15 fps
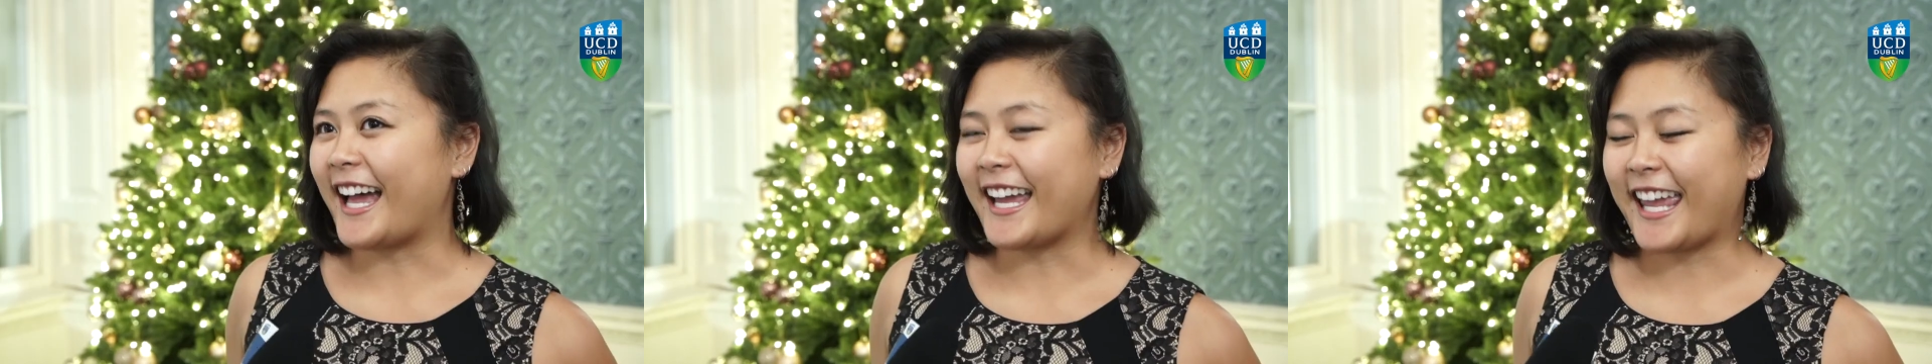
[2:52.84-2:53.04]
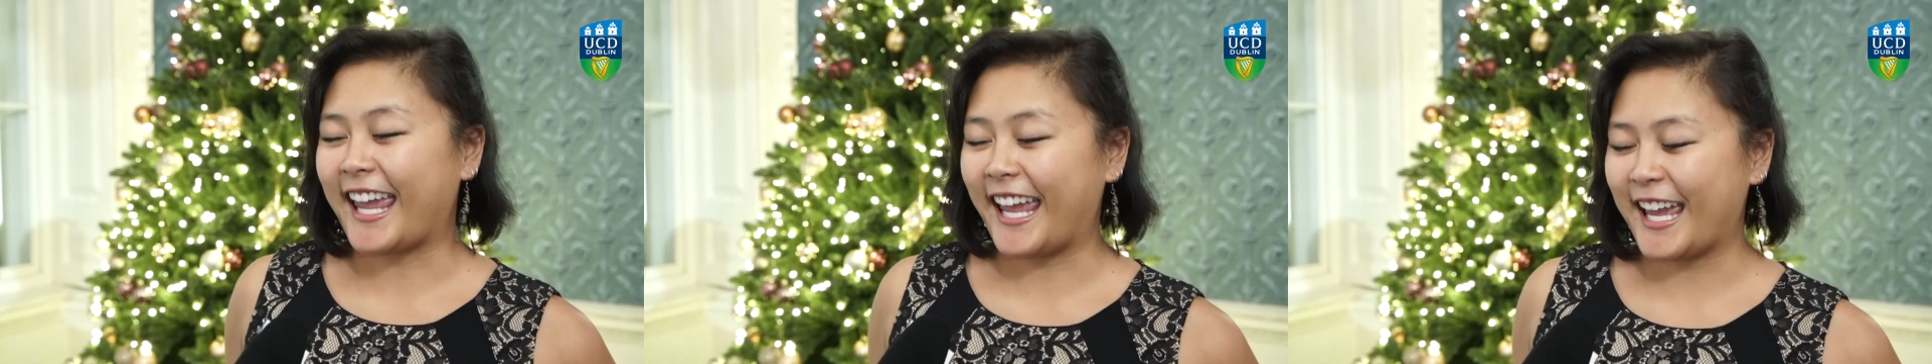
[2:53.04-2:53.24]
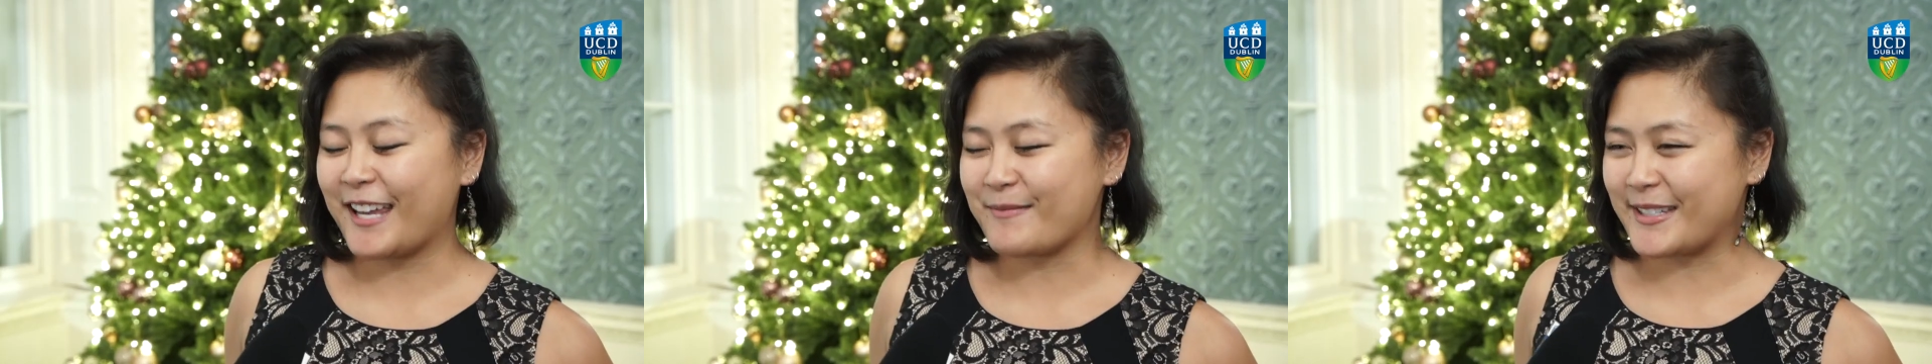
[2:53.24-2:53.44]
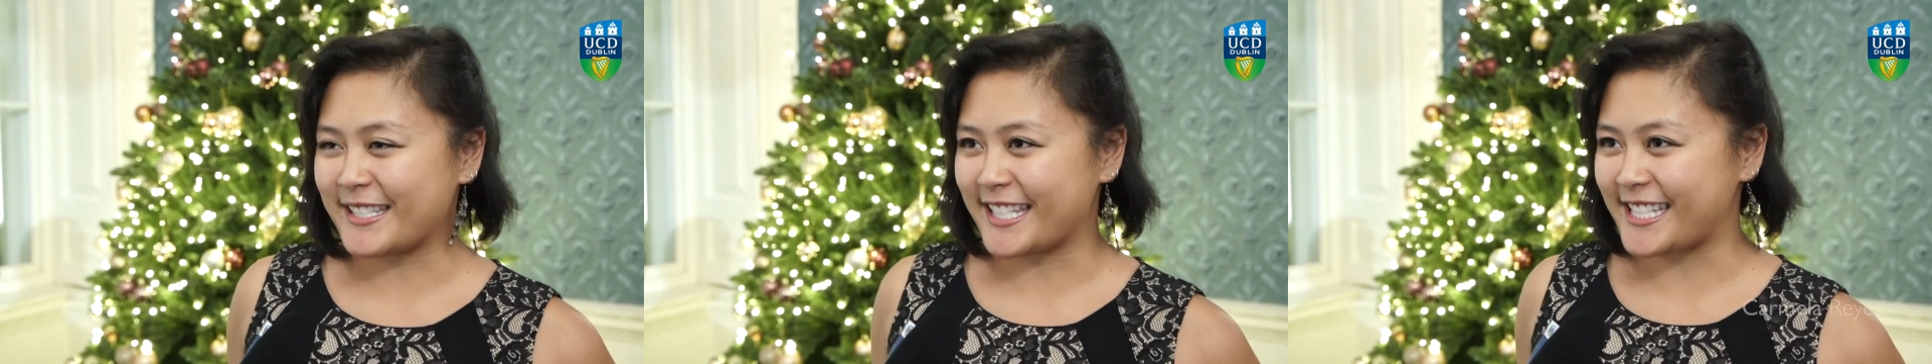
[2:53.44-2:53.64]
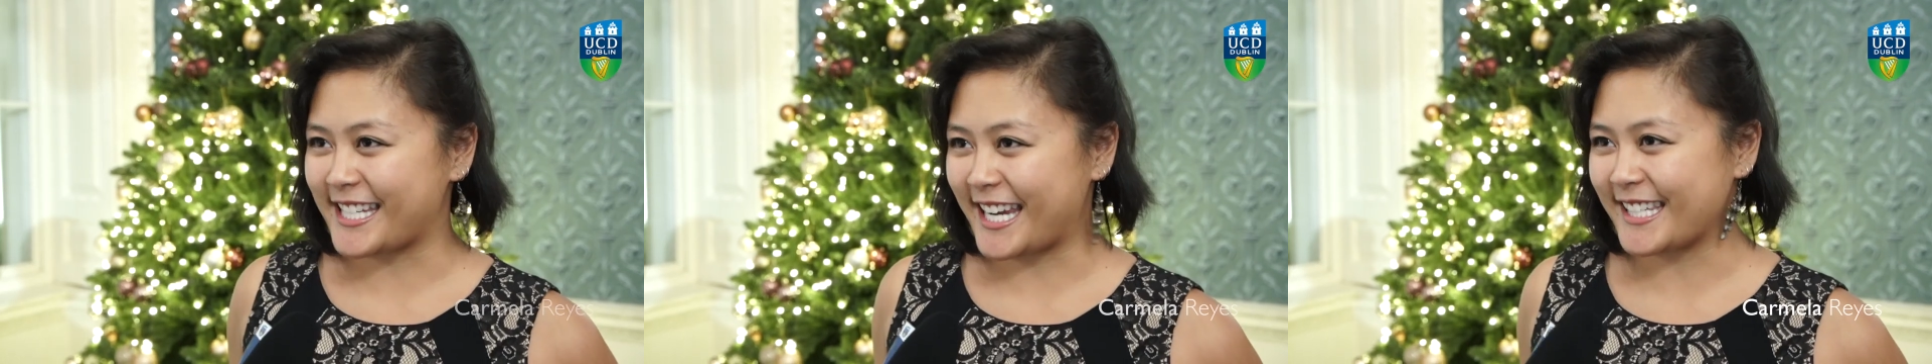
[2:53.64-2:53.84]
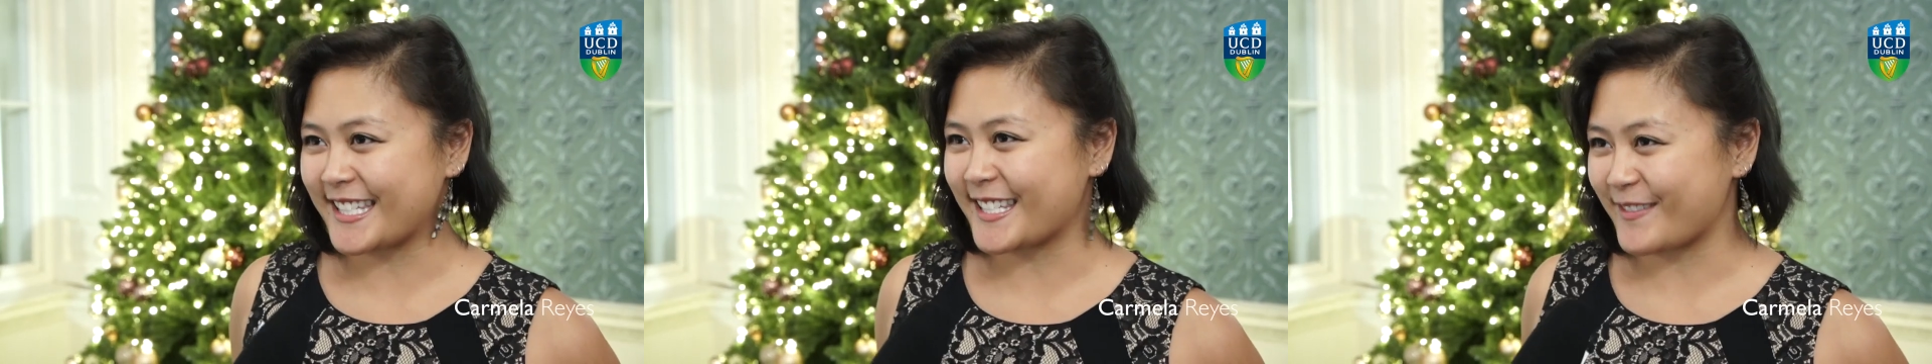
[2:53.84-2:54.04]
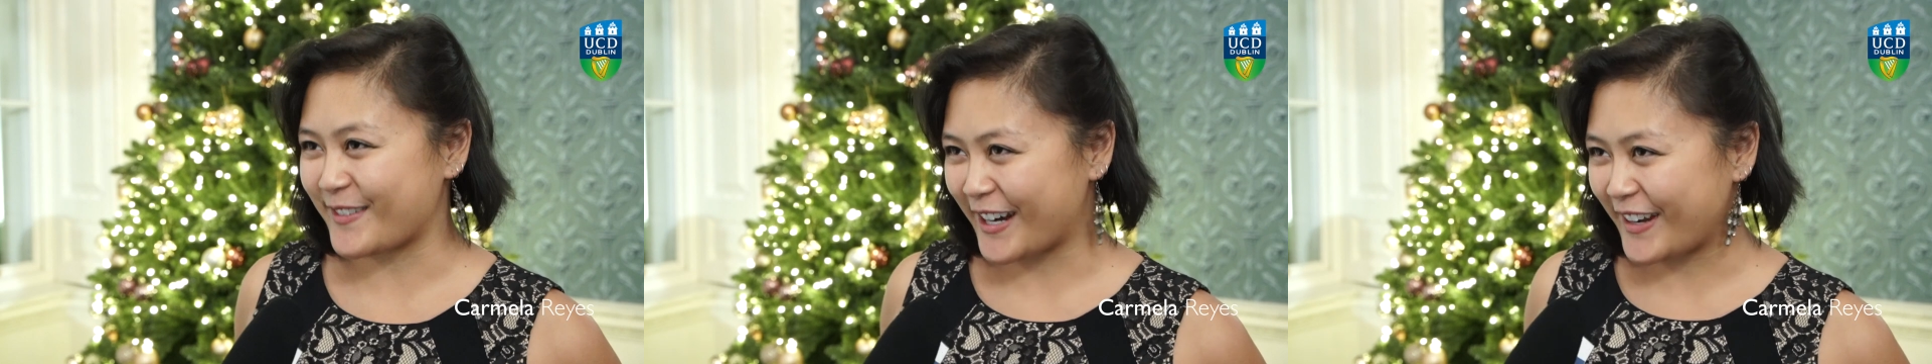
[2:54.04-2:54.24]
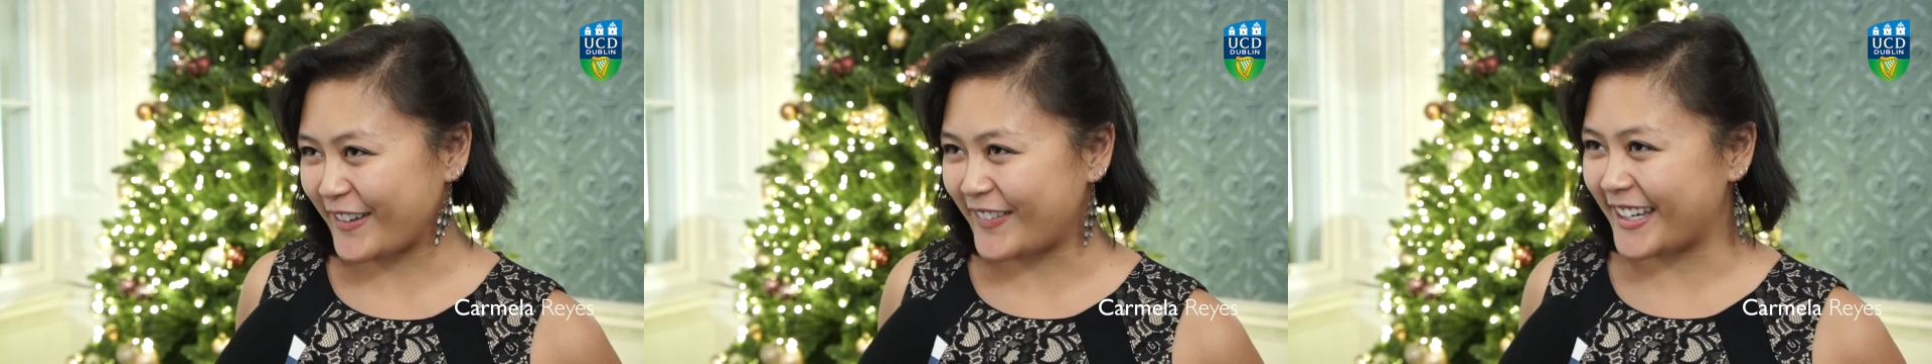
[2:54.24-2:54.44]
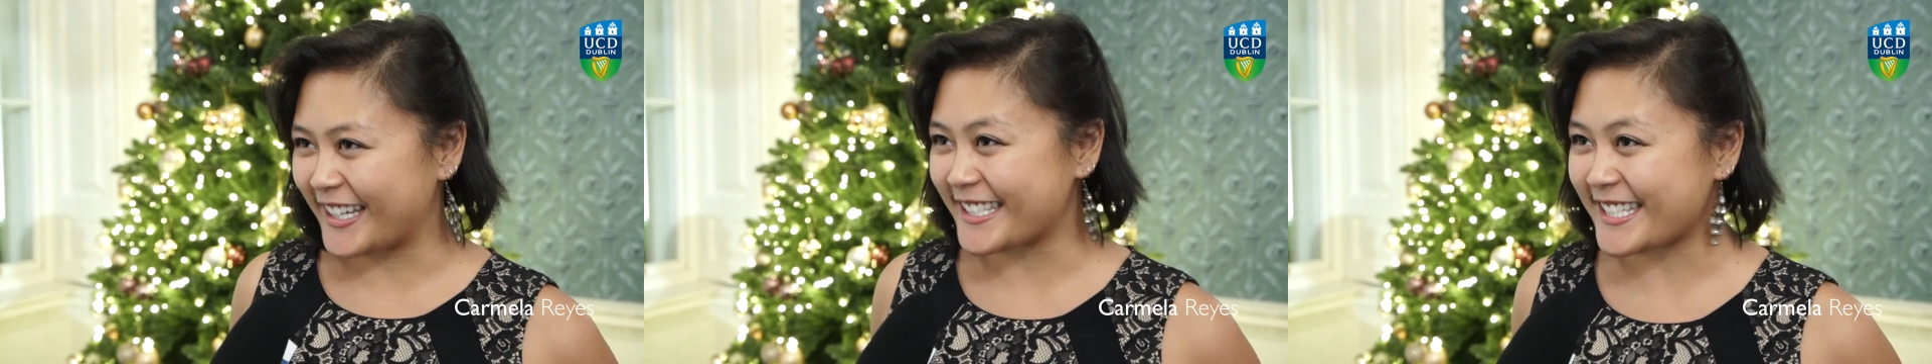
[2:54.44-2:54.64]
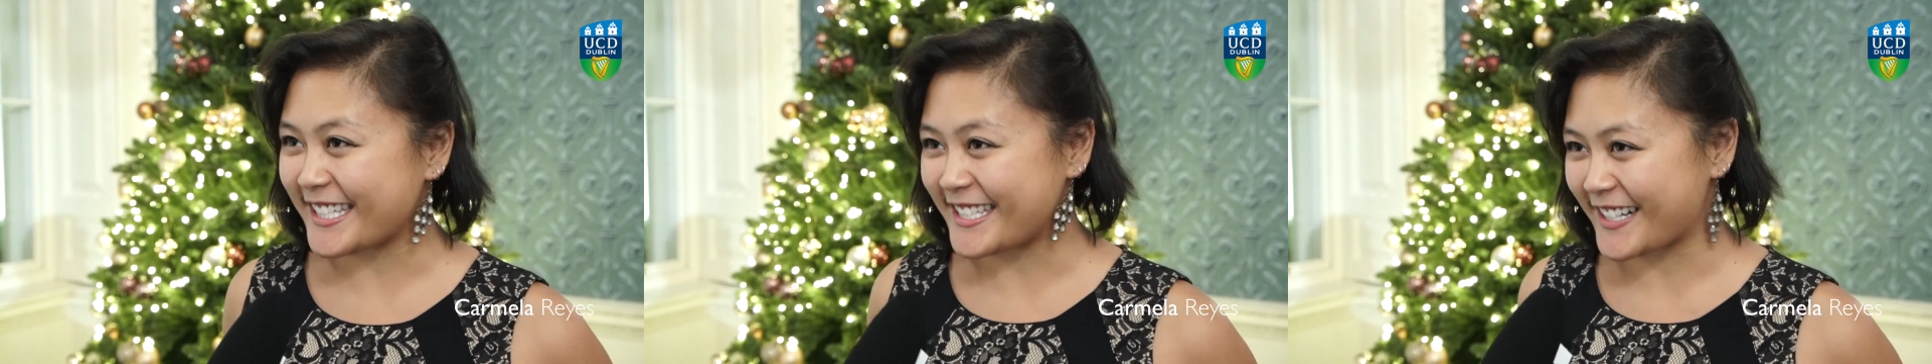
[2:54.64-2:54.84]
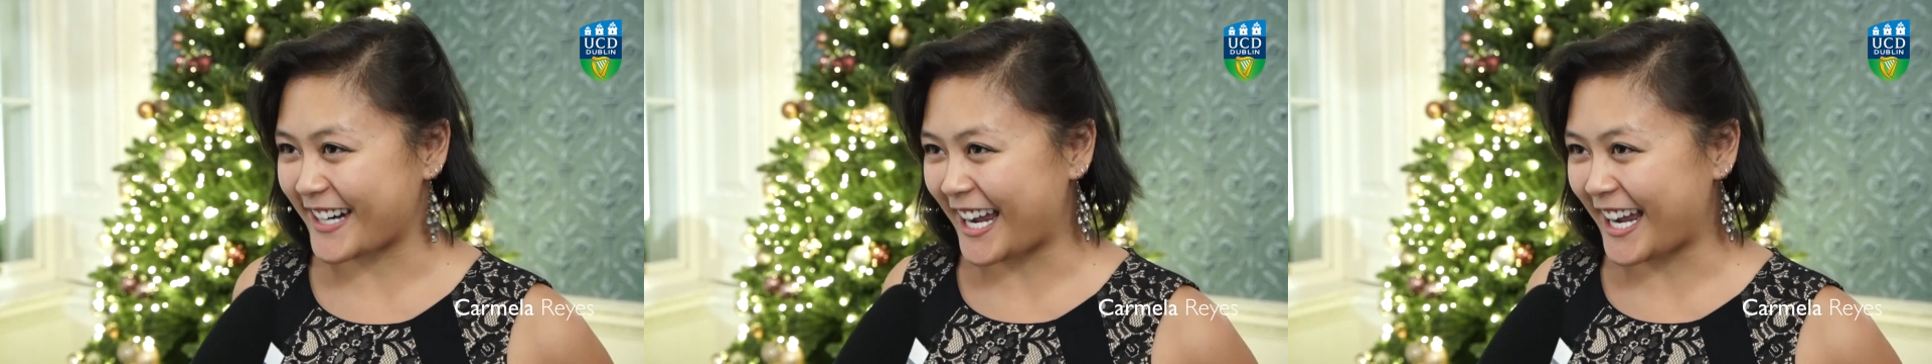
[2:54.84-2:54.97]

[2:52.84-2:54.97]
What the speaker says: I can't miss a chance to wear a fancy